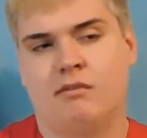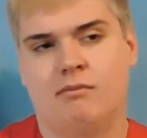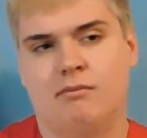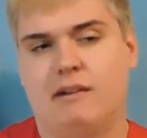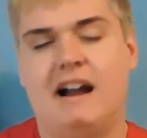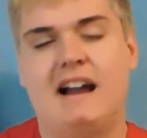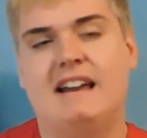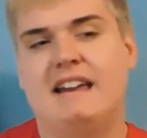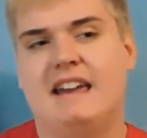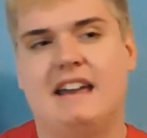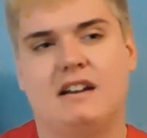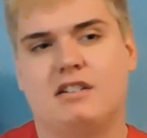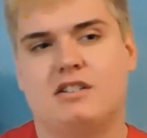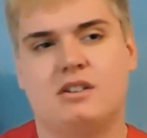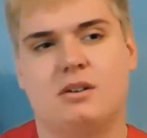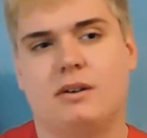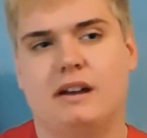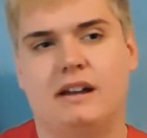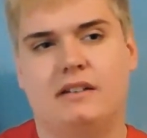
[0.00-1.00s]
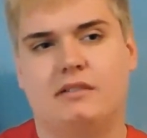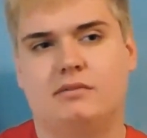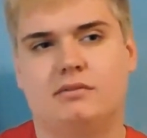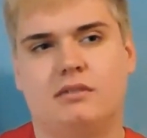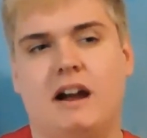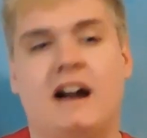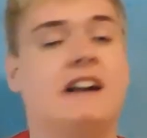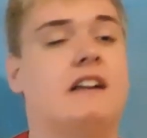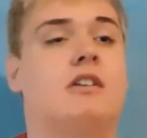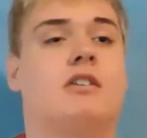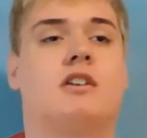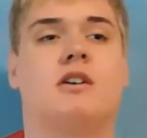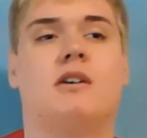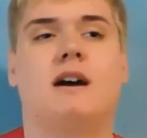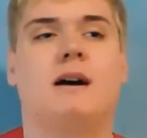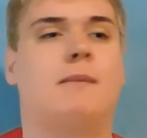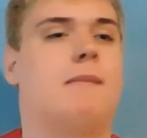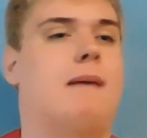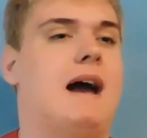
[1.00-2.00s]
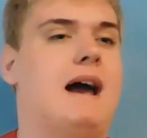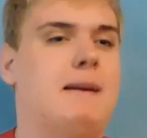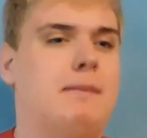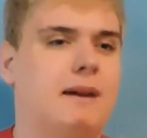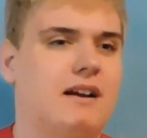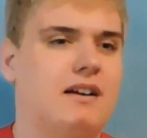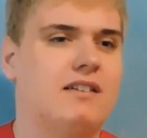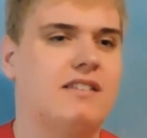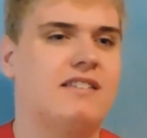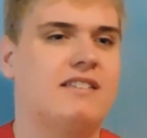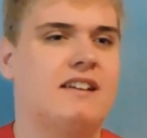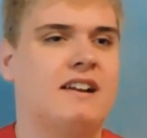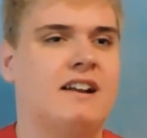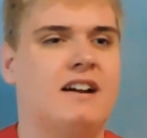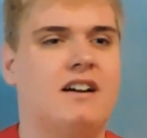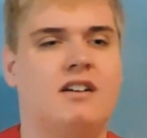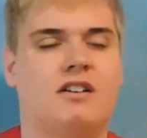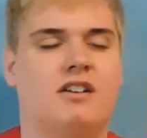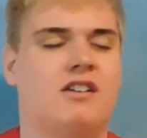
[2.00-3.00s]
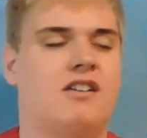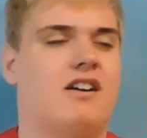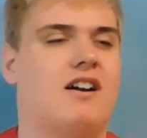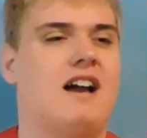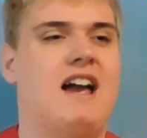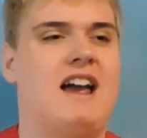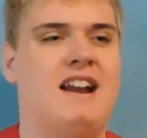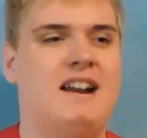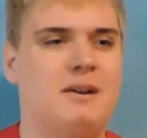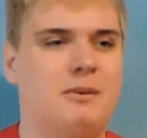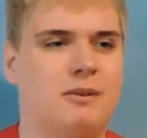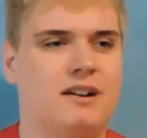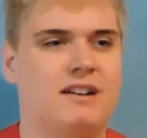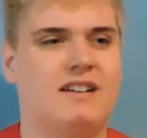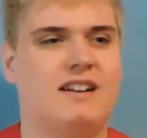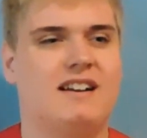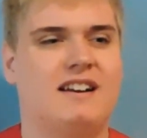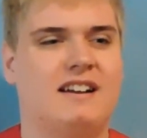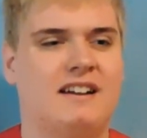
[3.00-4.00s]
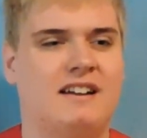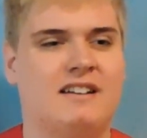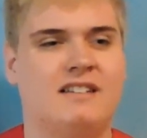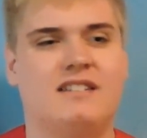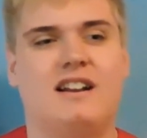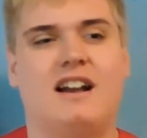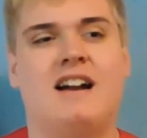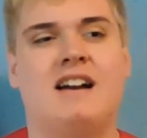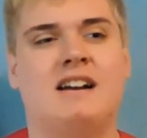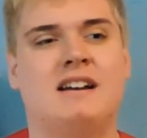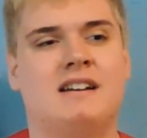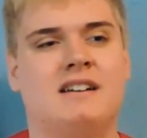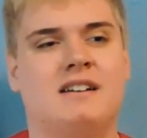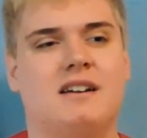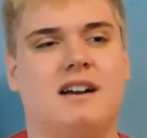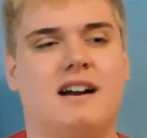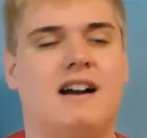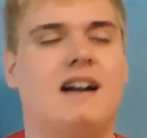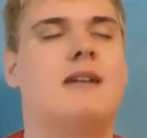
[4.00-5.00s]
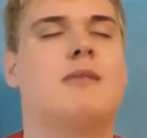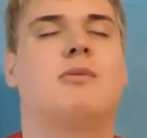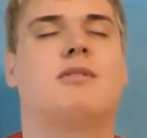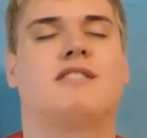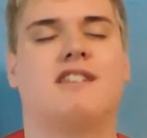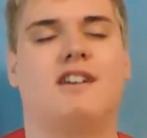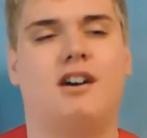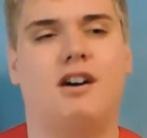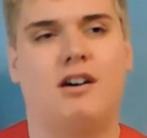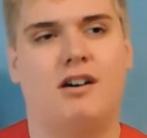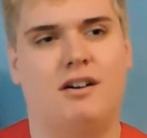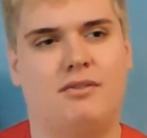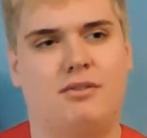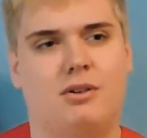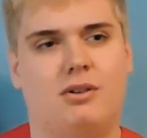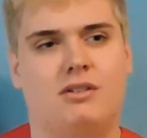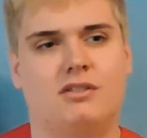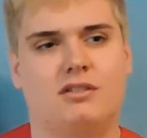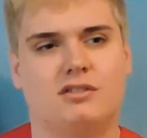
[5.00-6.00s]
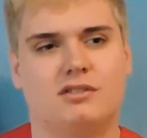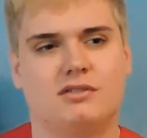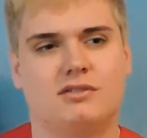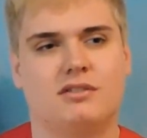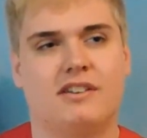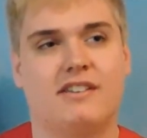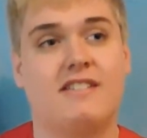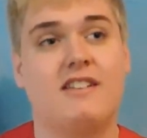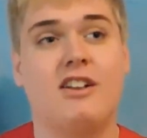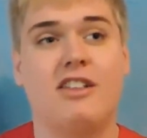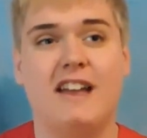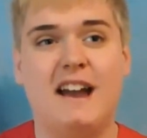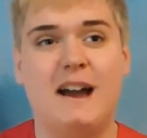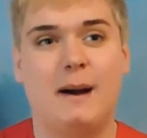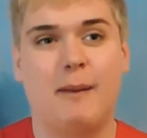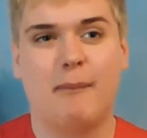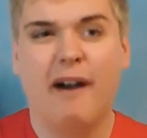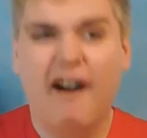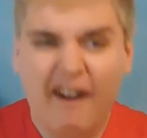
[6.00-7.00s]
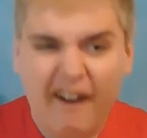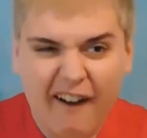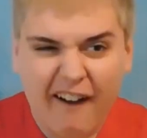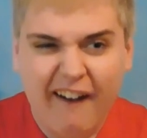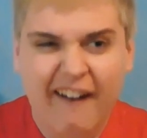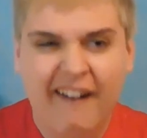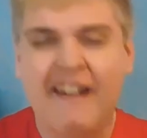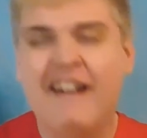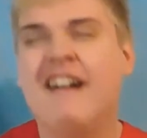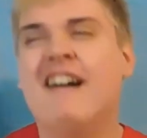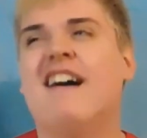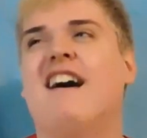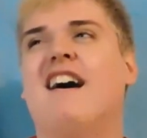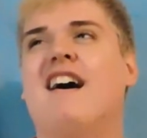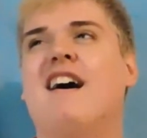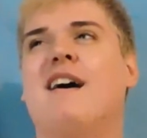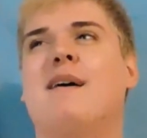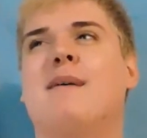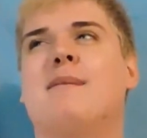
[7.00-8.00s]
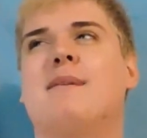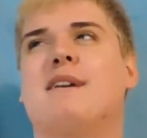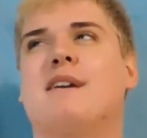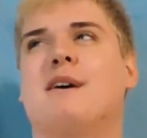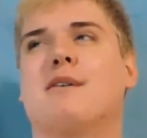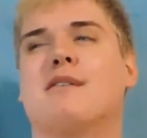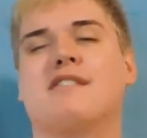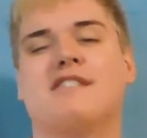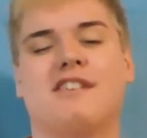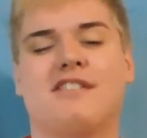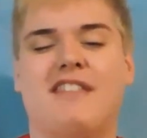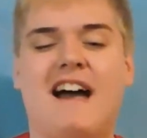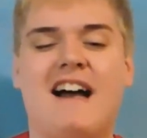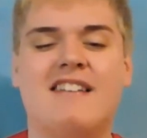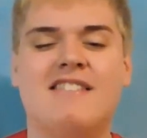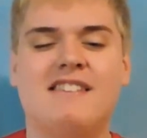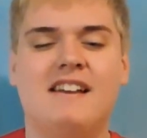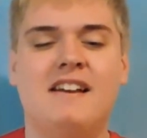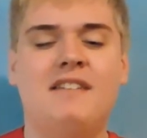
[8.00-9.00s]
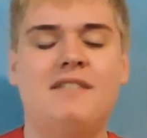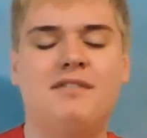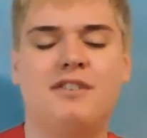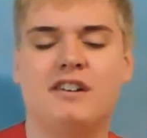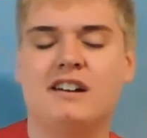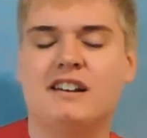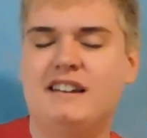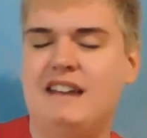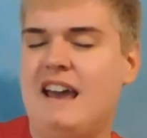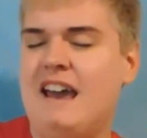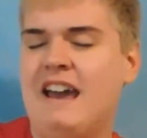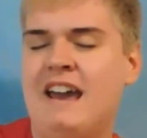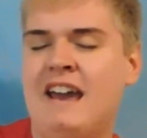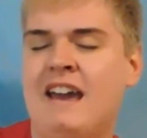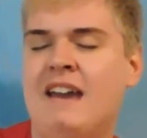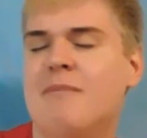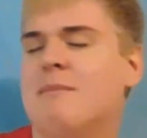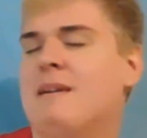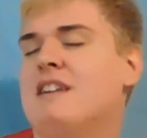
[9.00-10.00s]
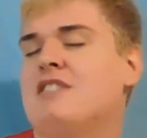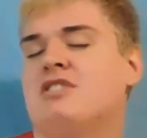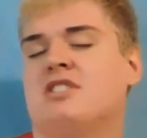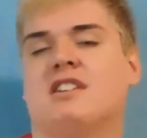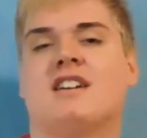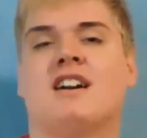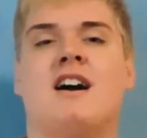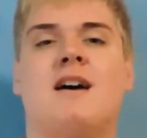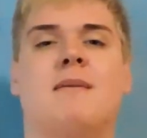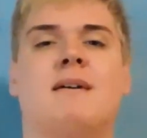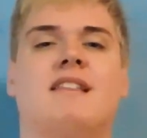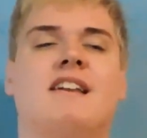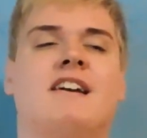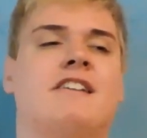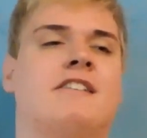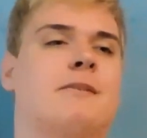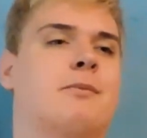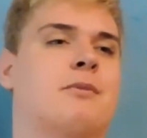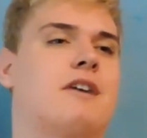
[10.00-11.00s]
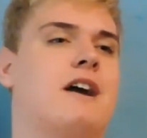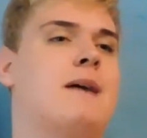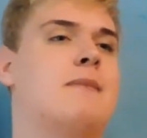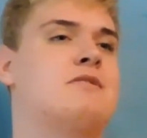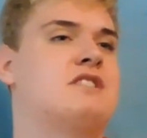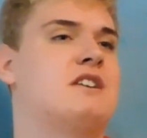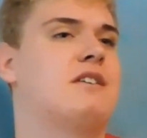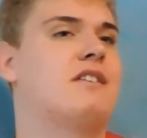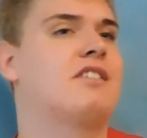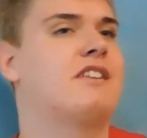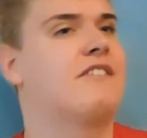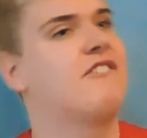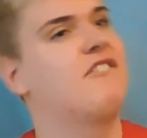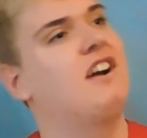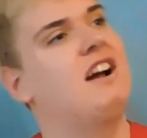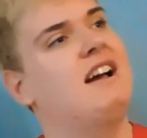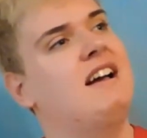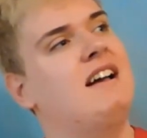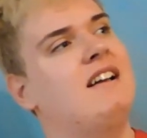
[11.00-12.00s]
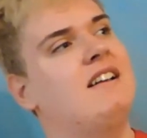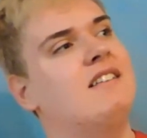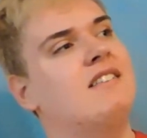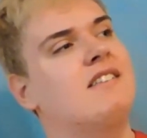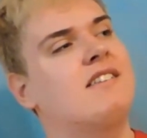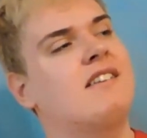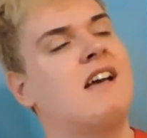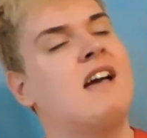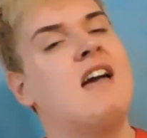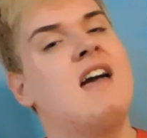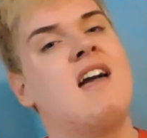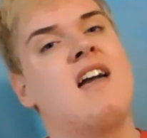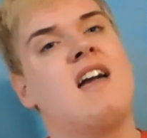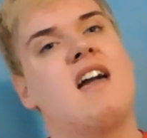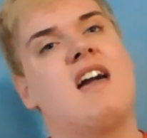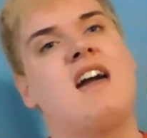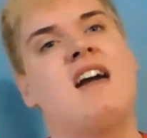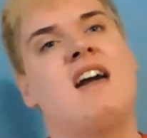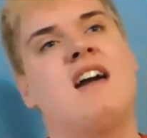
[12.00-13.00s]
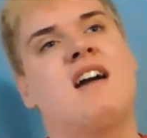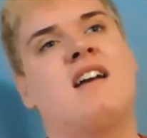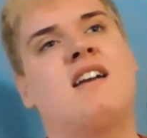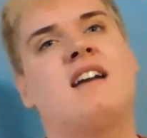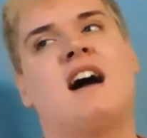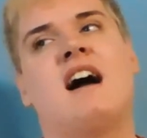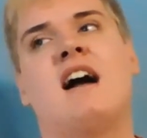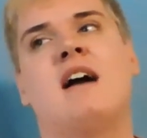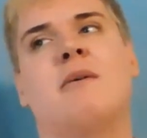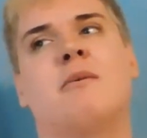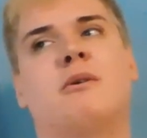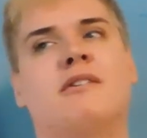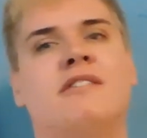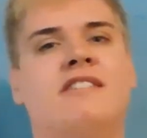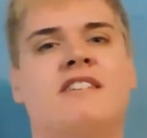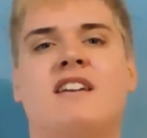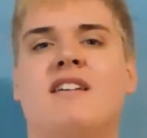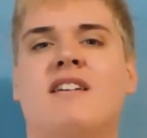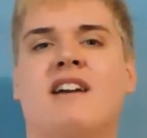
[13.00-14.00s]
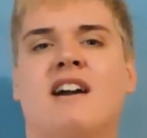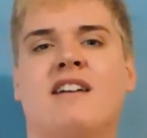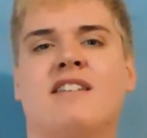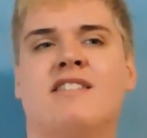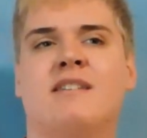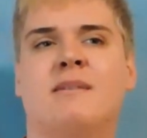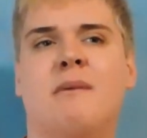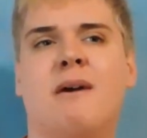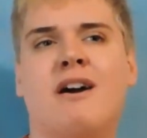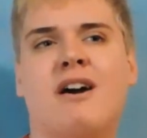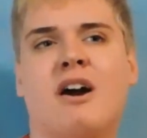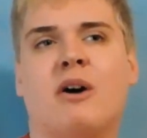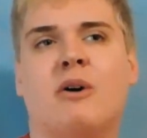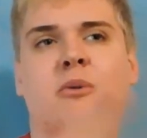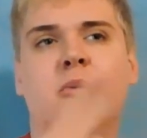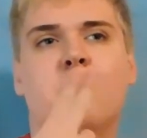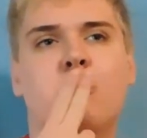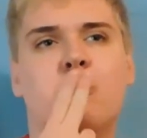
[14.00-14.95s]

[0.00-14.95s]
I can't do it. I don't know how my parents did it. I don't know how anyone did it. I was awful. Still am. No, so that's it for today. Make sure to comment, like, subscribe, share with your friends, and I will see you guys tomorrow.